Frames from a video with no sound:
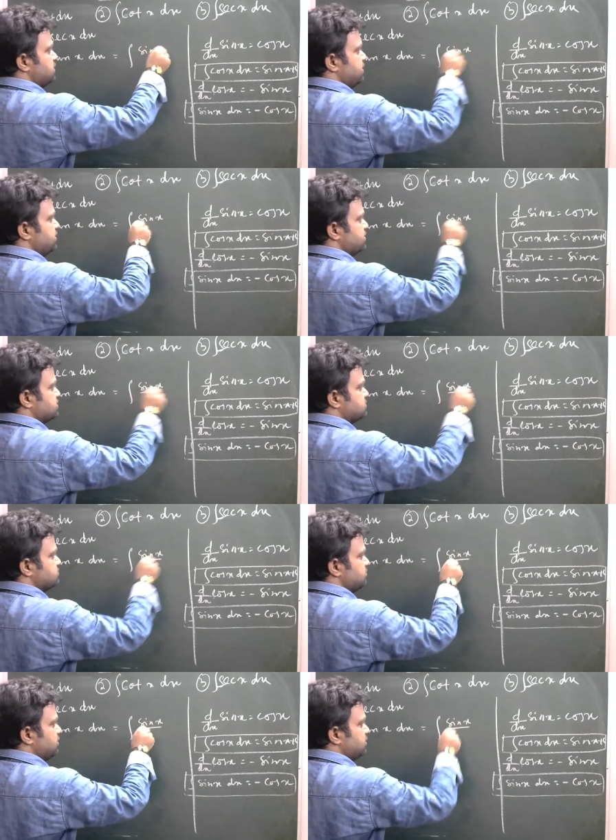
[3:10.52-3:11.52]
sin x
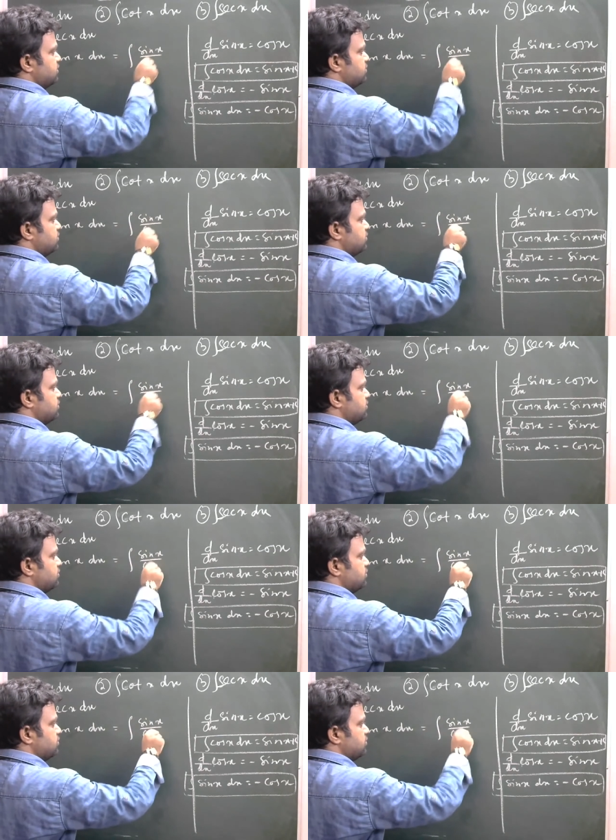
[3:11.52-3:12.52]
by
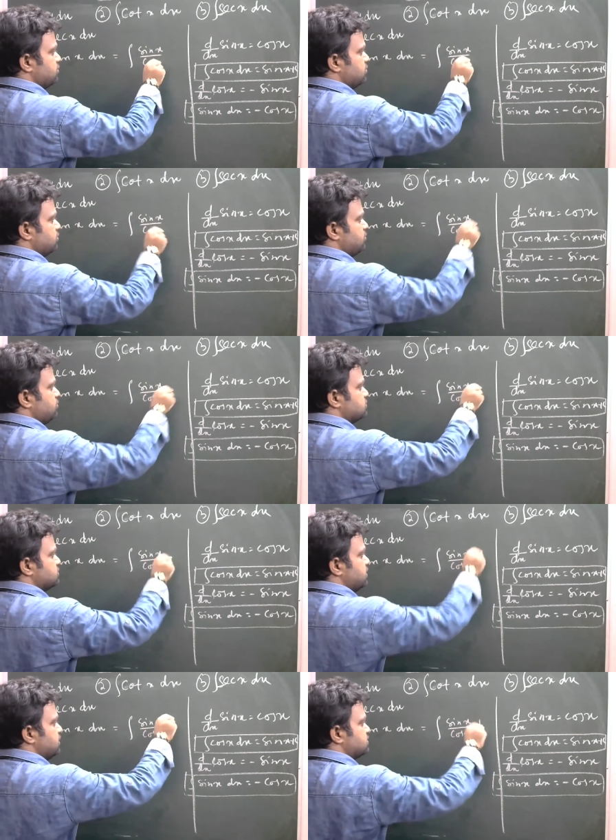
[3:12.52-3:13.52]
cos
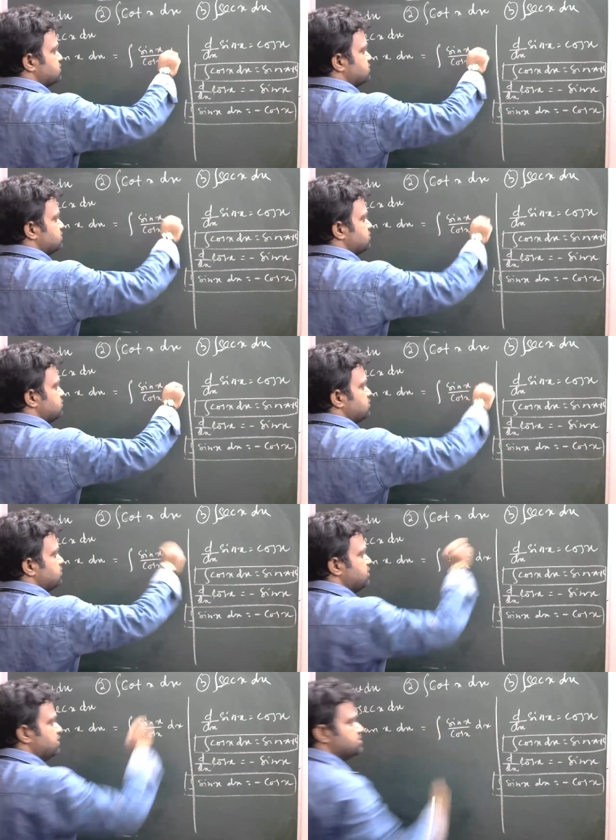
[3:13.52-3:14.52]
x
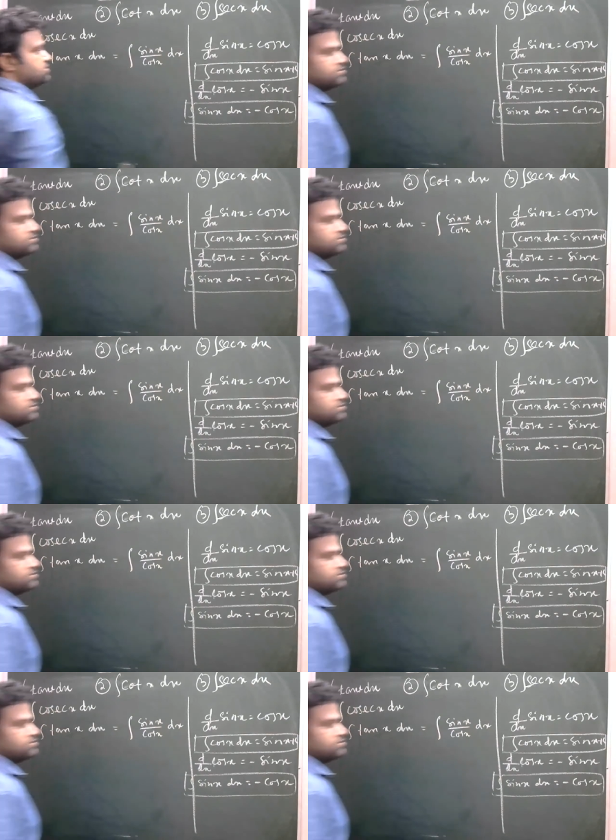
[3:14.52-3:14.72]
dx.